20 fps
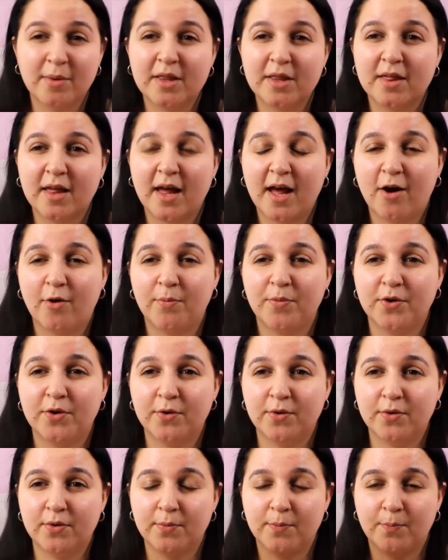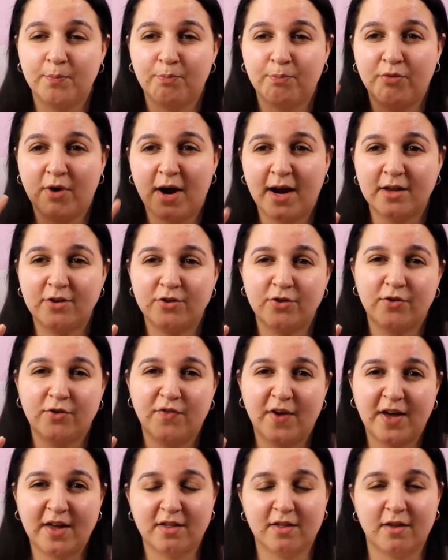meant to help you brighten your
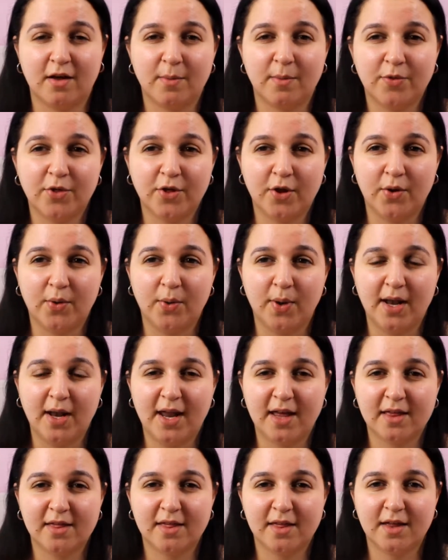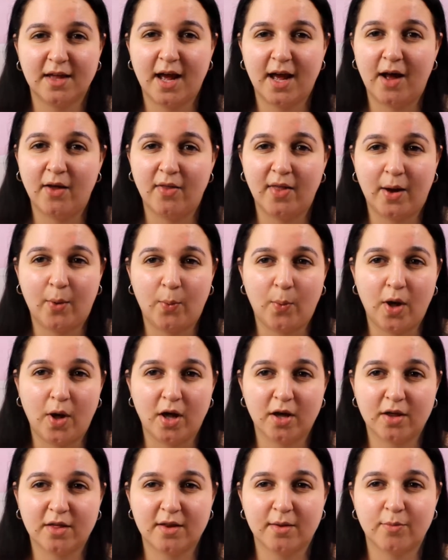face up so let's see how that
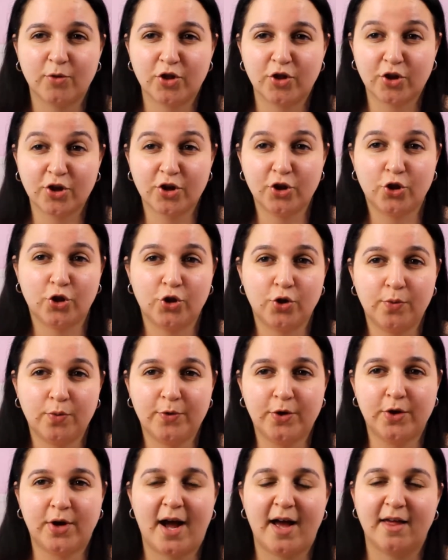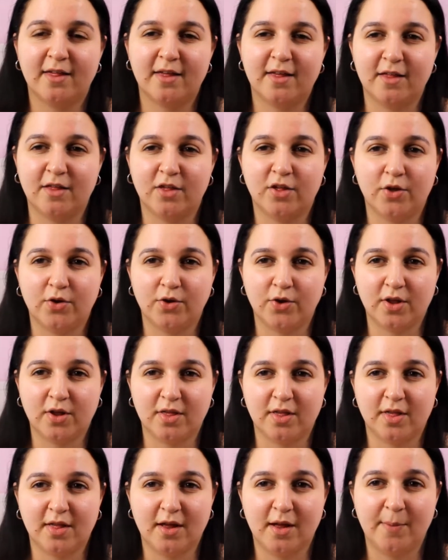works. I'm just going to zoom you guys in so you can
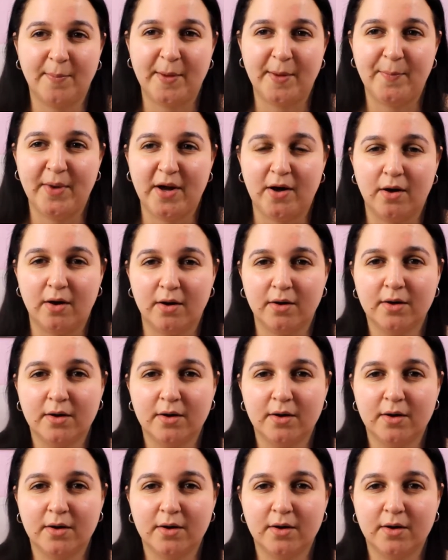see it a bit better.